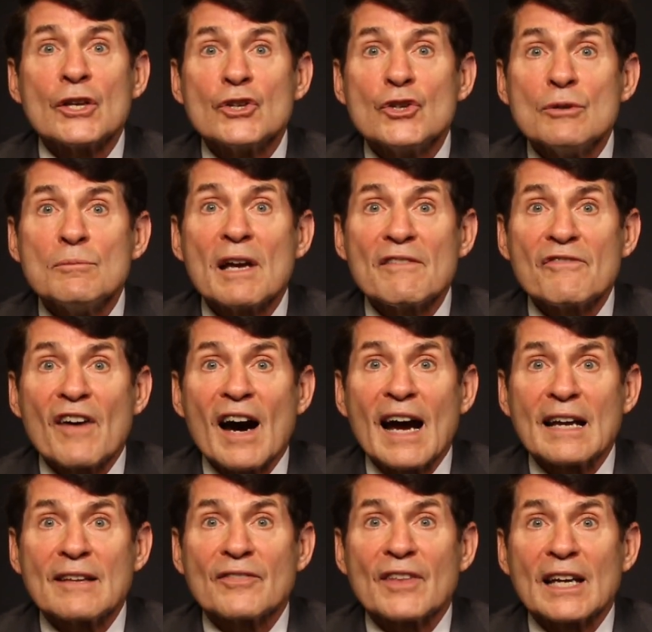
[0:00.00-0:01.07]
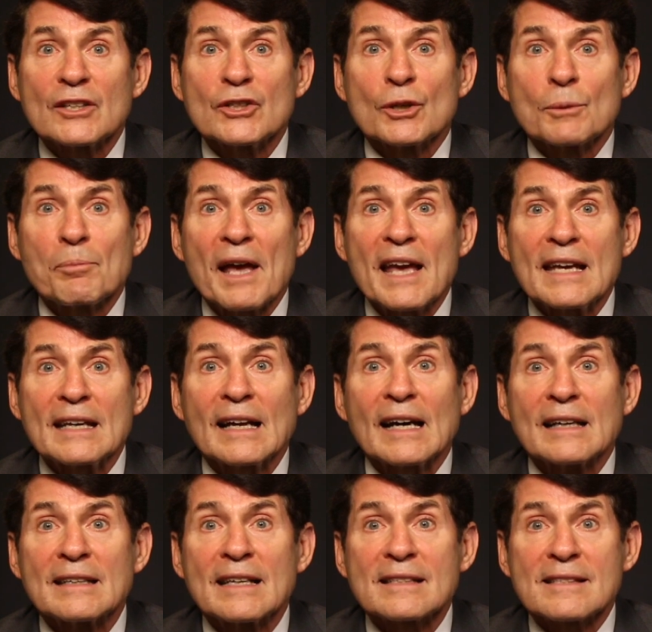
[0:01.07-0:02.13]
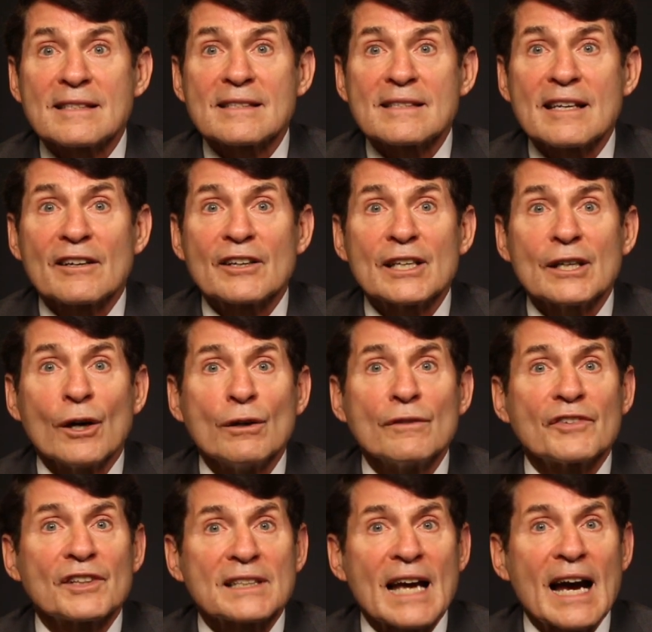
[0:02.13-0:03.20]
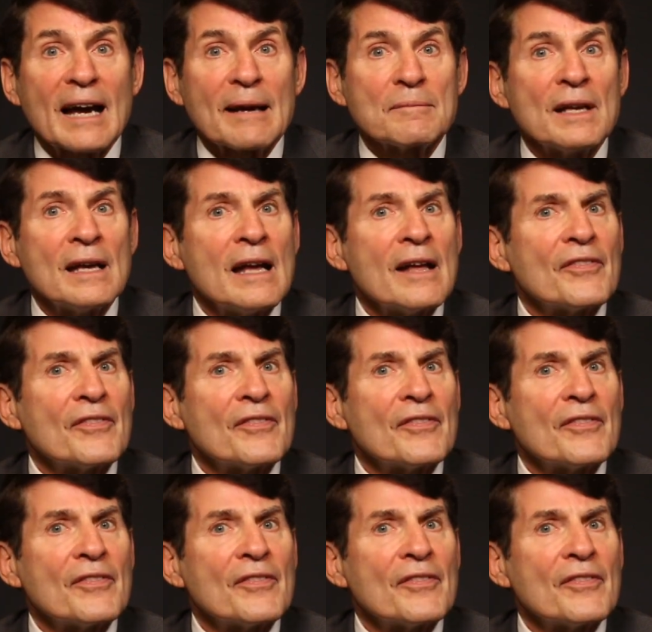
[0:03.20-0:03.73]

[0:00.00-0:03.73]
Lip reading: You may find that you're paying unnecessary overtime